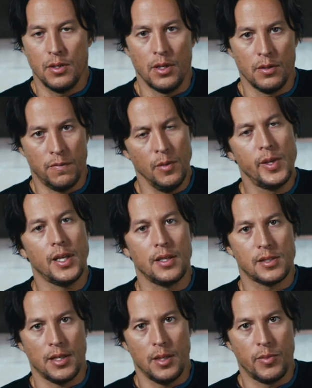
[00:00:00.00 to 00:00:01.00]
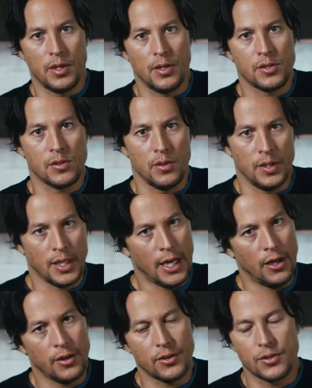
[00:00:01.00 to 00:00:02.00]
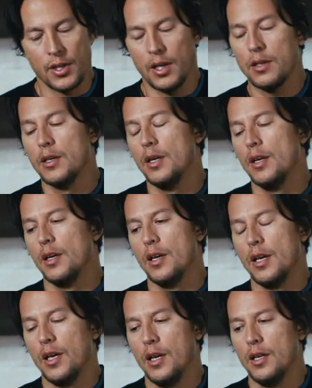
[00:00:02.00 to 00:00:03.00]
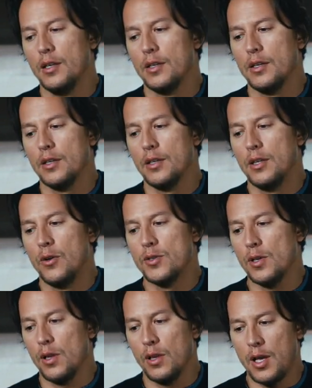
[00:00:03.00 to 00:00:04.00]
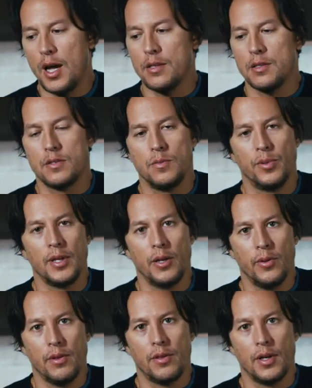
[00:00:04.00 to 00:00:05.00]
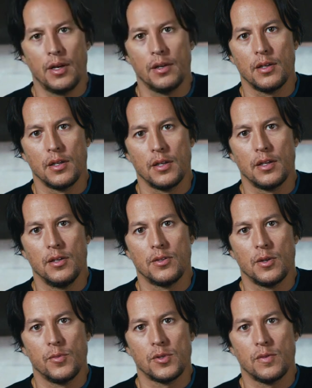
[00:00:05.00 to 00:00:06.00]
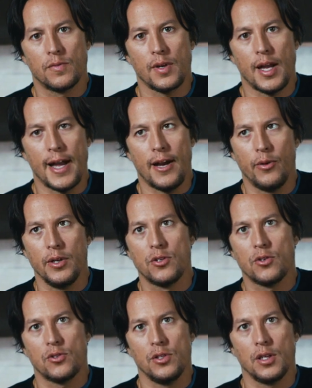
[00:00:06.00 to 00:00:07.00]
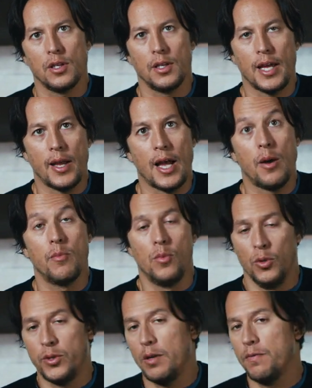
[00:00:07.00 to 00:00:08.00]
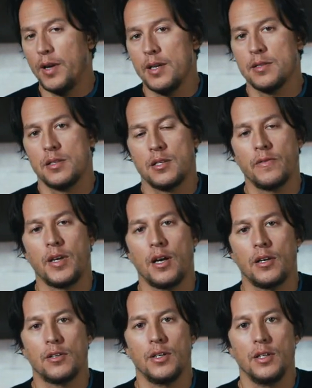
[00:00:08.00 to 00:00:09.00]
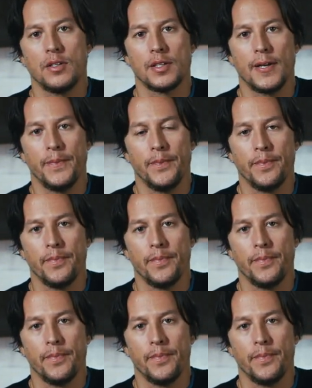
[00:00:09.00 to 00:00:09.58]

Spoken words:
on the filmmaking side, but also on the character side. And there's a lot to play with there in terms of how interesting and how multifaceted of a character he is now.